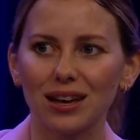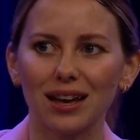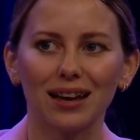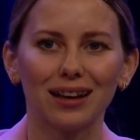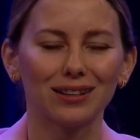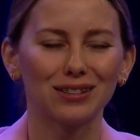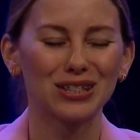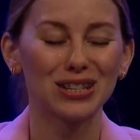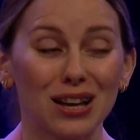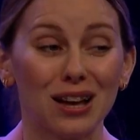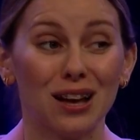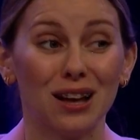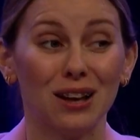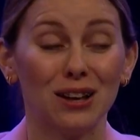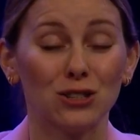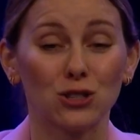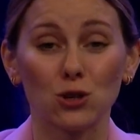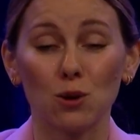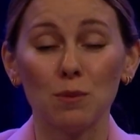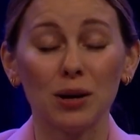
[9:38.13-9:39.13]
And
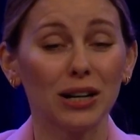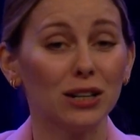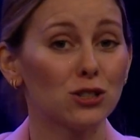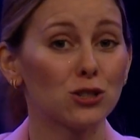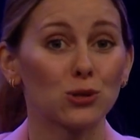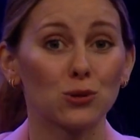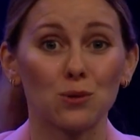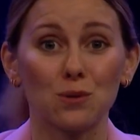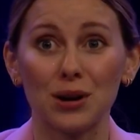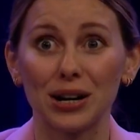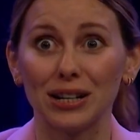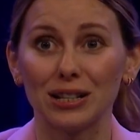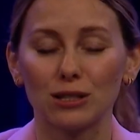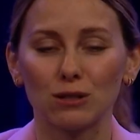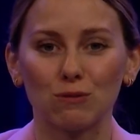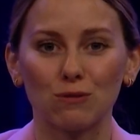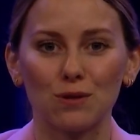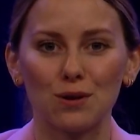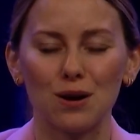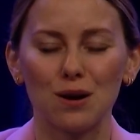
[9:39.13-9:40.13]
so many
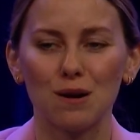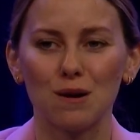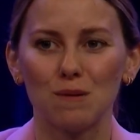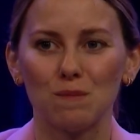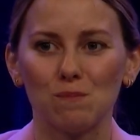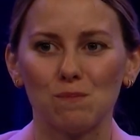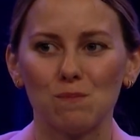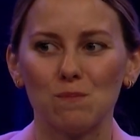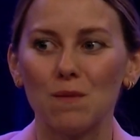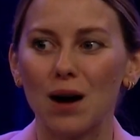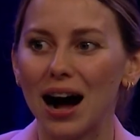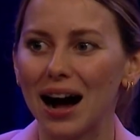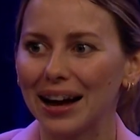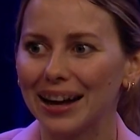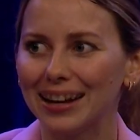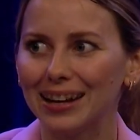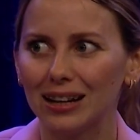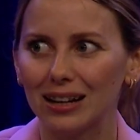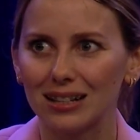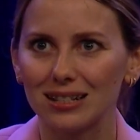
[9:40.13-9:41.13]
stories from
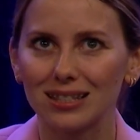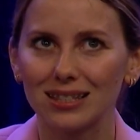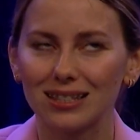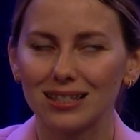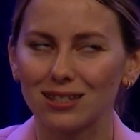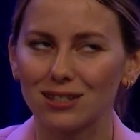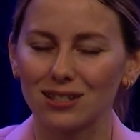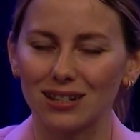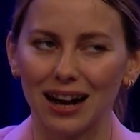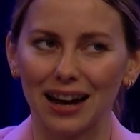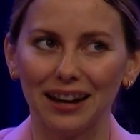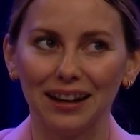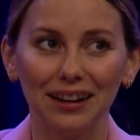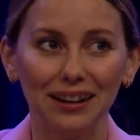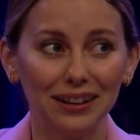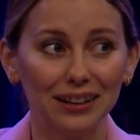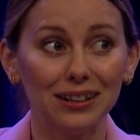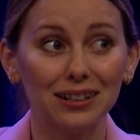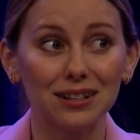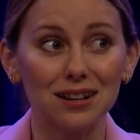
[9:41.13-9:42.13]
my guests I
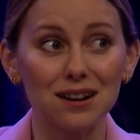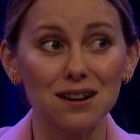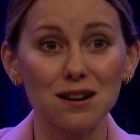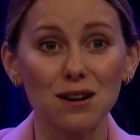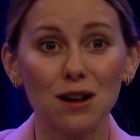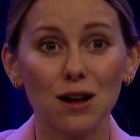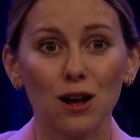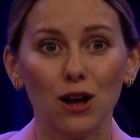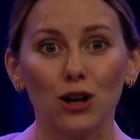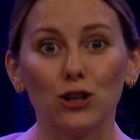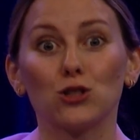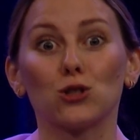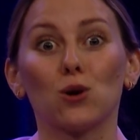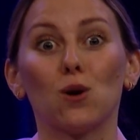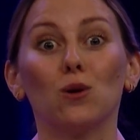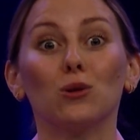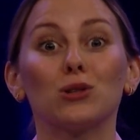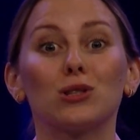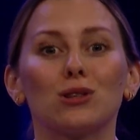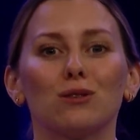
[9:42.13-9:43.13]
hear, it's
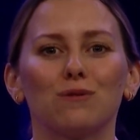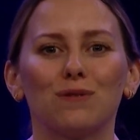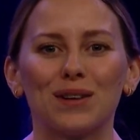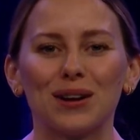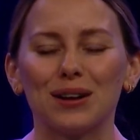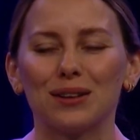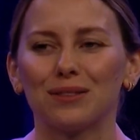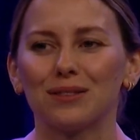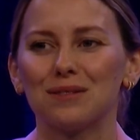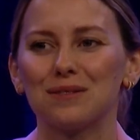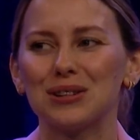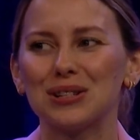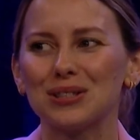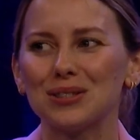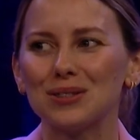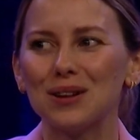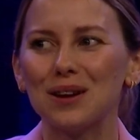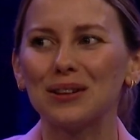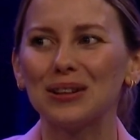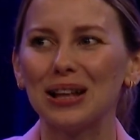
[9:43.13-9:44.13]
all different. There is
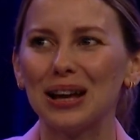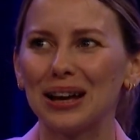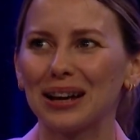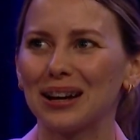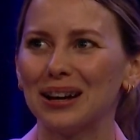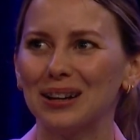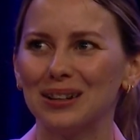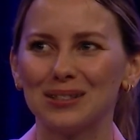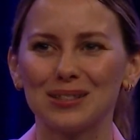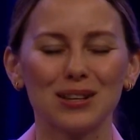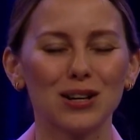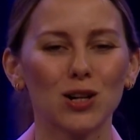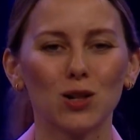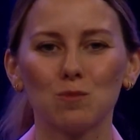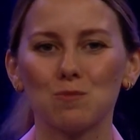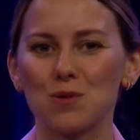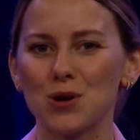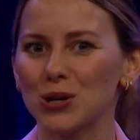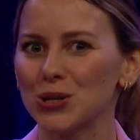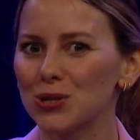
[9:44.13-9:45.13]
not like a single
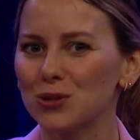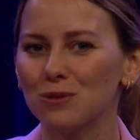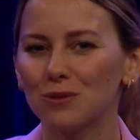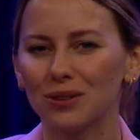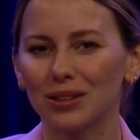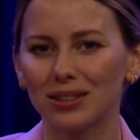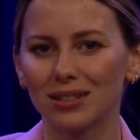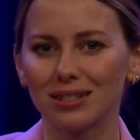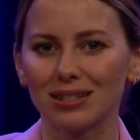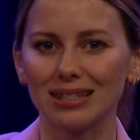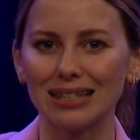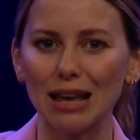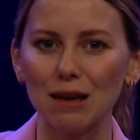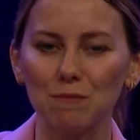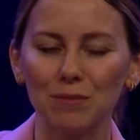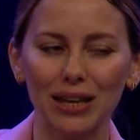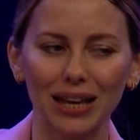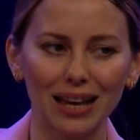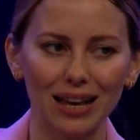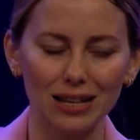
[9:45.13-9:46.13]
person with the
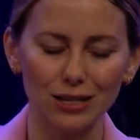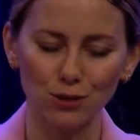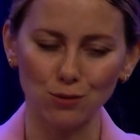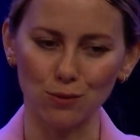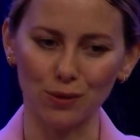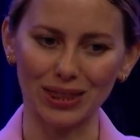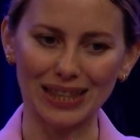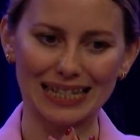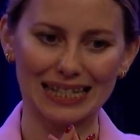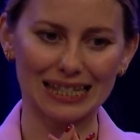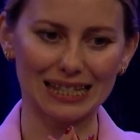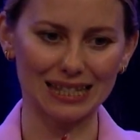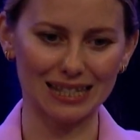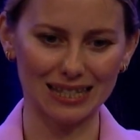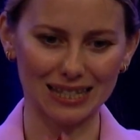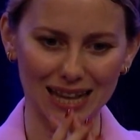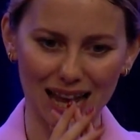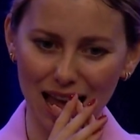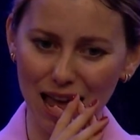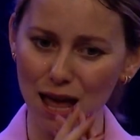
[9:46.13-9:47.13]
same case, with the
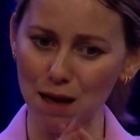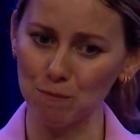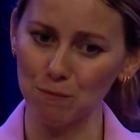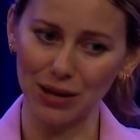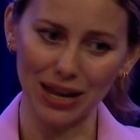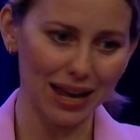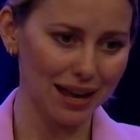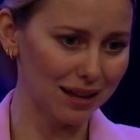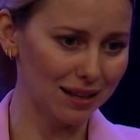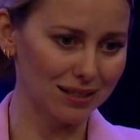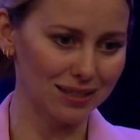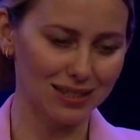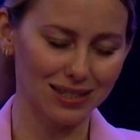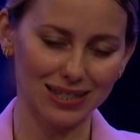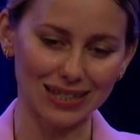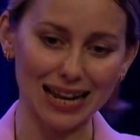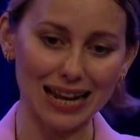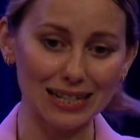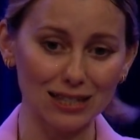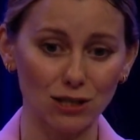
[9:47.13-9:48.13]
same
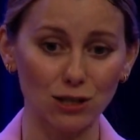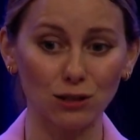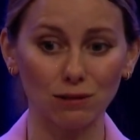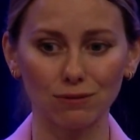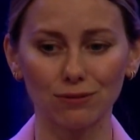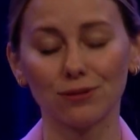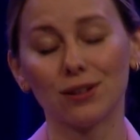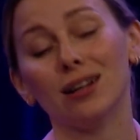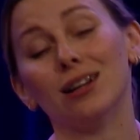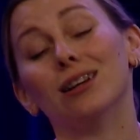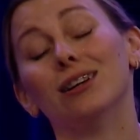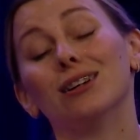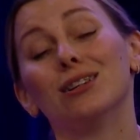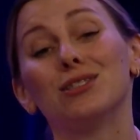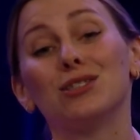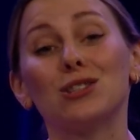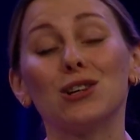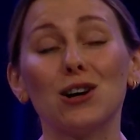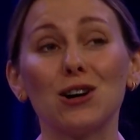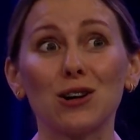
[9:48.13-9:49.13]
set of
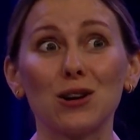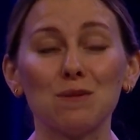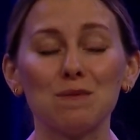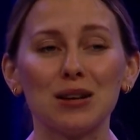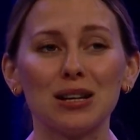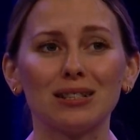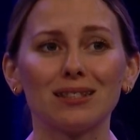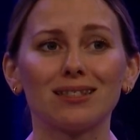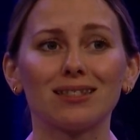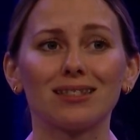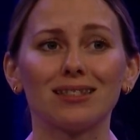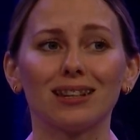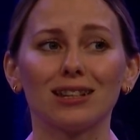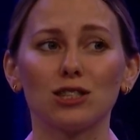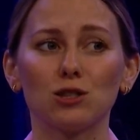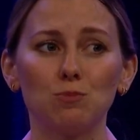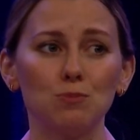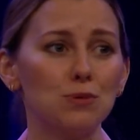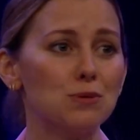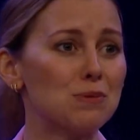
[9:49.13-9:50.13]
documents,
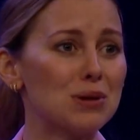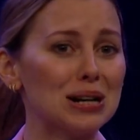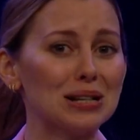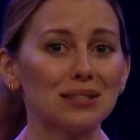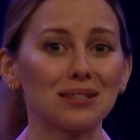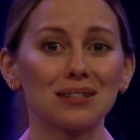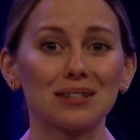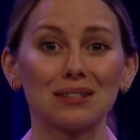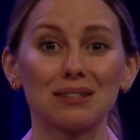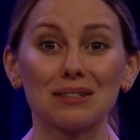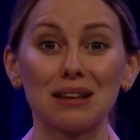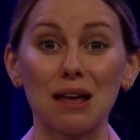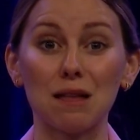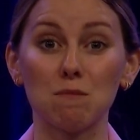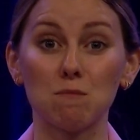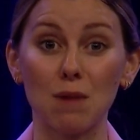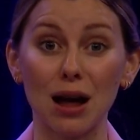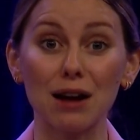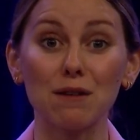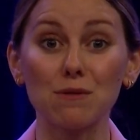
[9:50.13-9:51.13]
experiences,
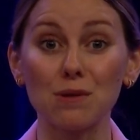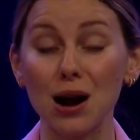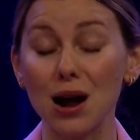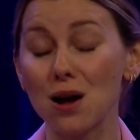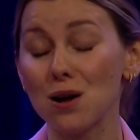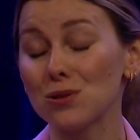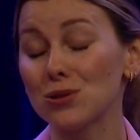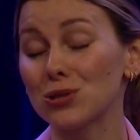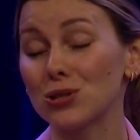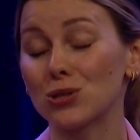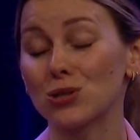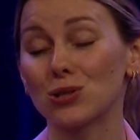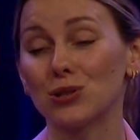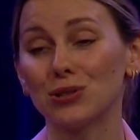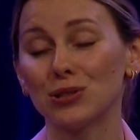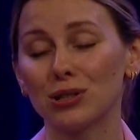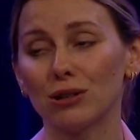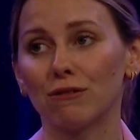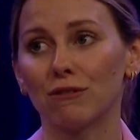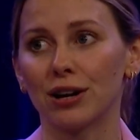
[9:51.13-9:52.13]
and backgrounds. It's
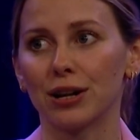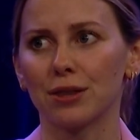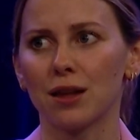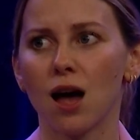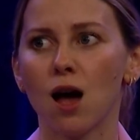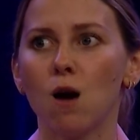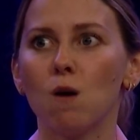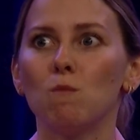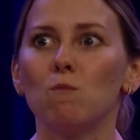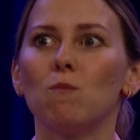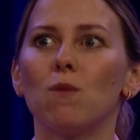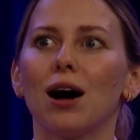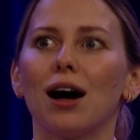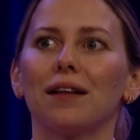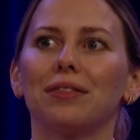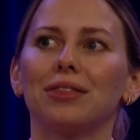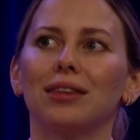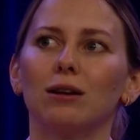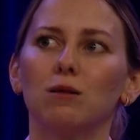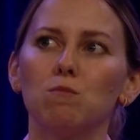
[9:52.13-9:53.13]
all different.
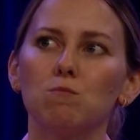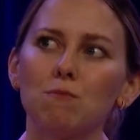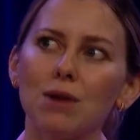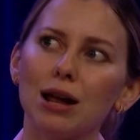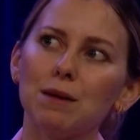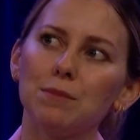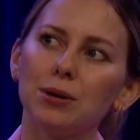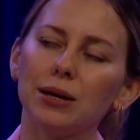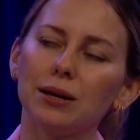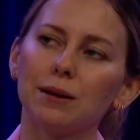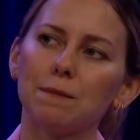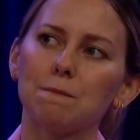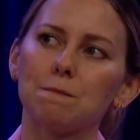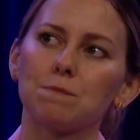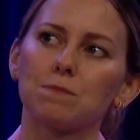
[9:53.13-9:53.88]
But maybe,